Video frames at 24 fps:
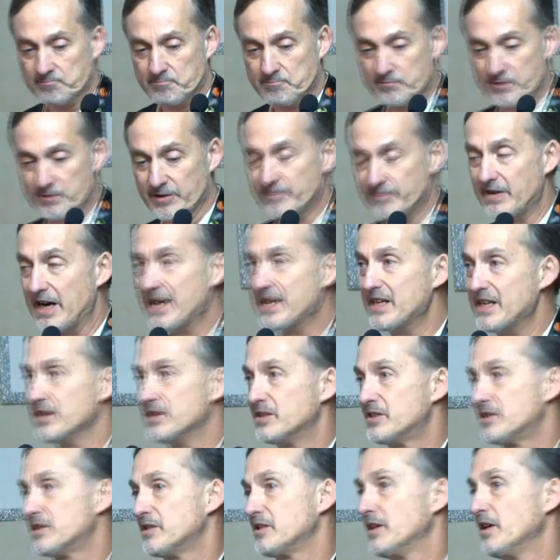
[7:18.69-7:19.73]

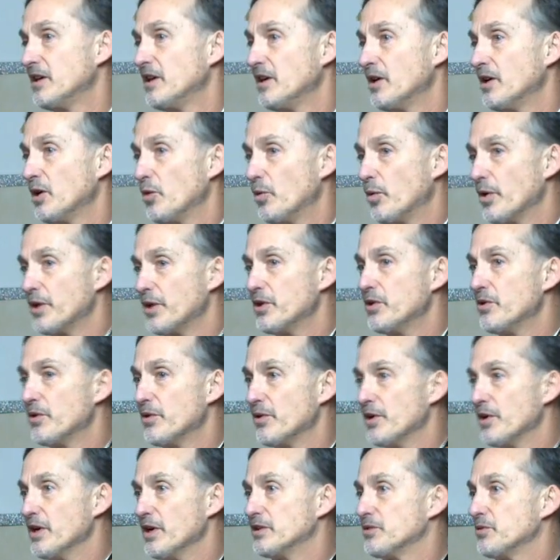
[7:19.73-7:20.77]
device where
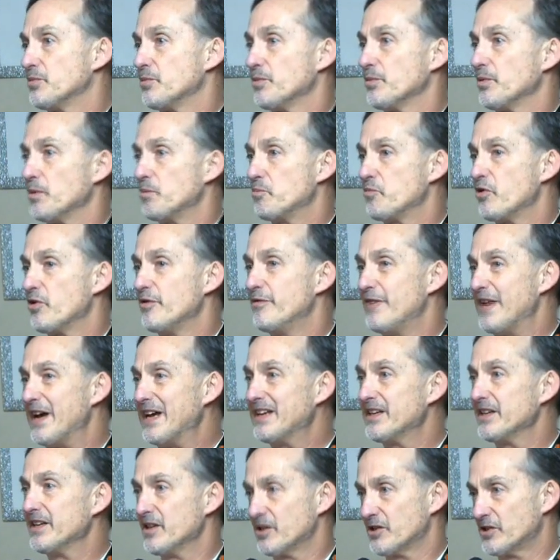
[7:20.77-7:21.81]
it's
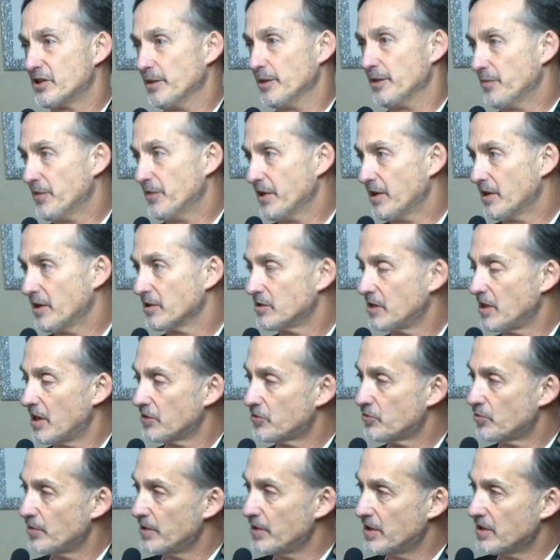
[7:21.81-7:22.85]
preventing something. It's not
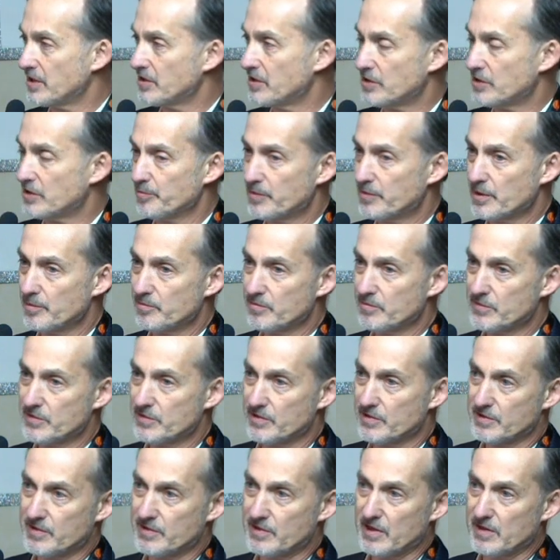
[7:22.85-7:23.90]
treating symptoms.
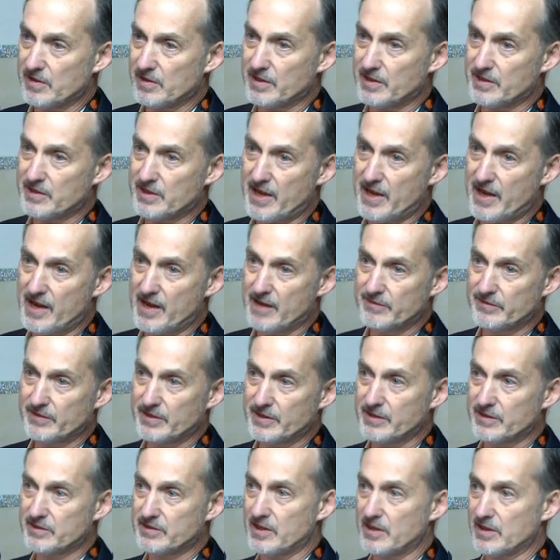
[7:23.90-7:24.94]
It's not like TAVI.
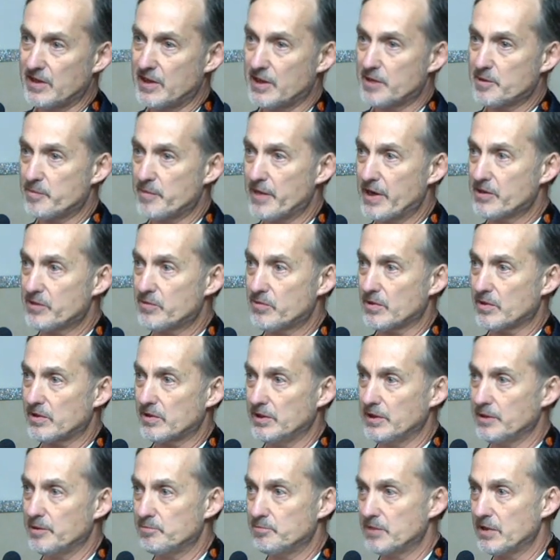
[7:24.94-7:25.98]
It's not like
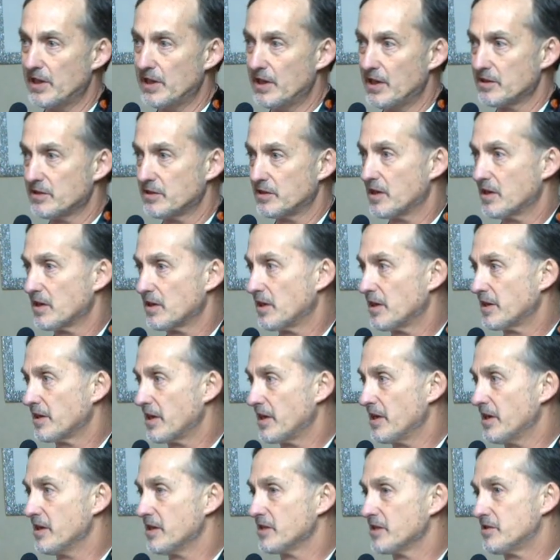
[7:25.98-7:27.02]
MitraClip. It's not like
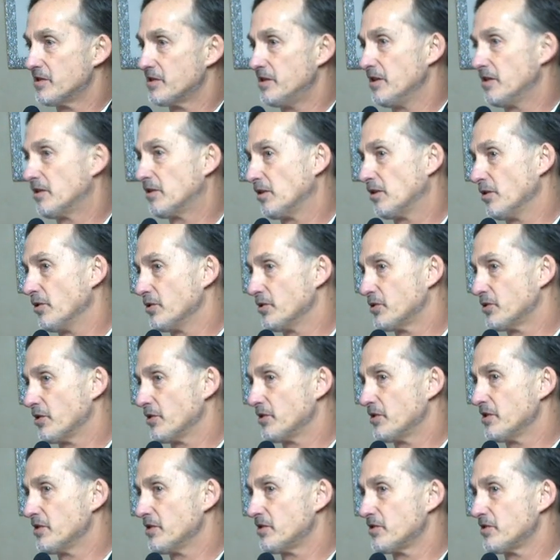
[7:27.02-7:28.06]
ASD closure.
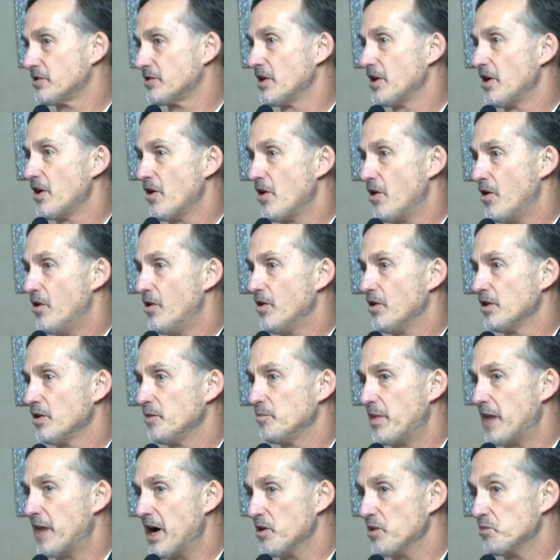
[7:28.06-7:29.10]
This is all
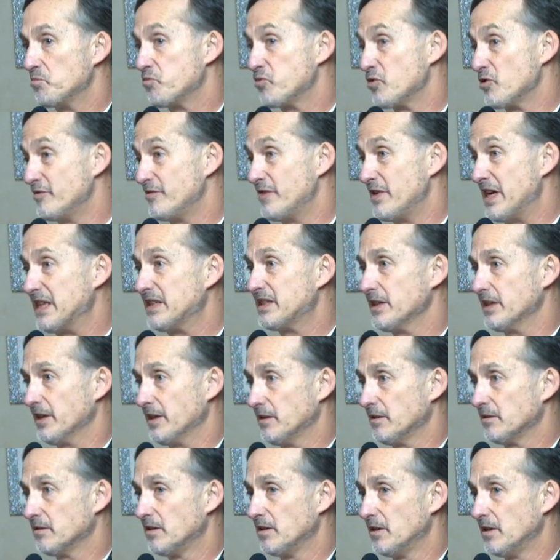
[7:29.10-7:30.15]
about
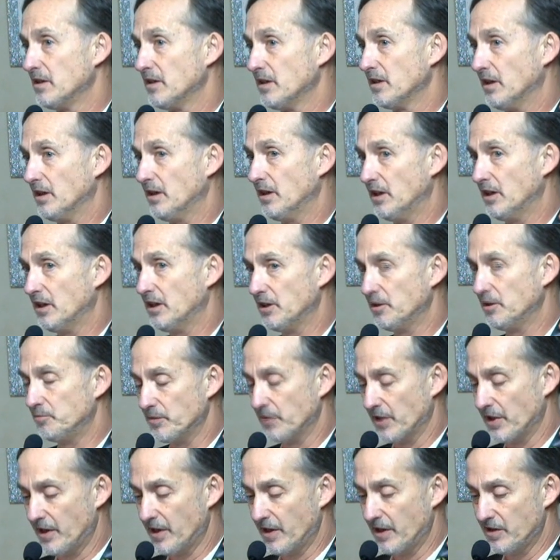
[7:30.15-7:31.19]
preventing
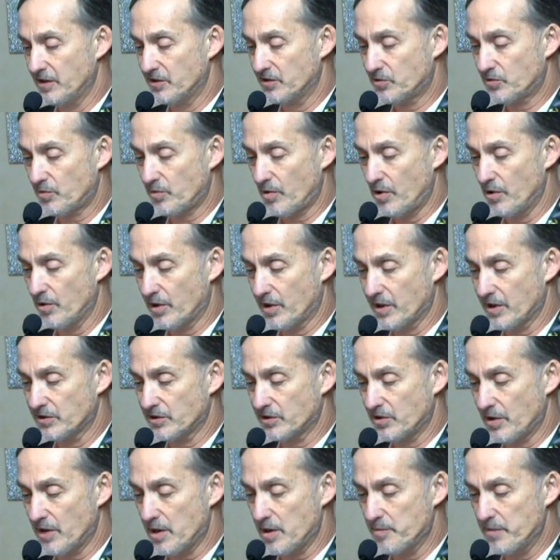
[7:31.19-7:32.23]
a stroke, and
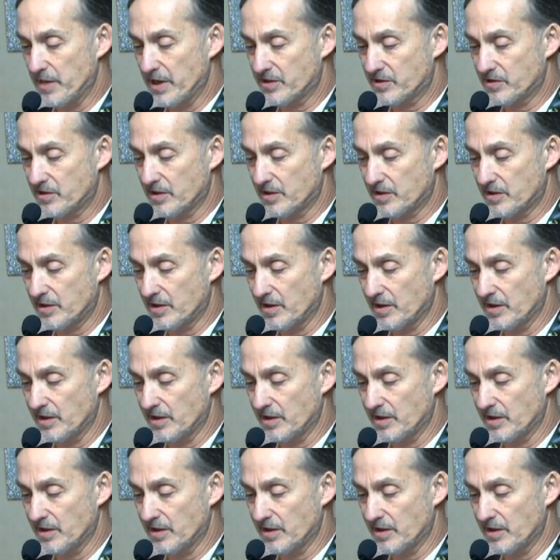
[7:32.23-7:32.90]
so that makes it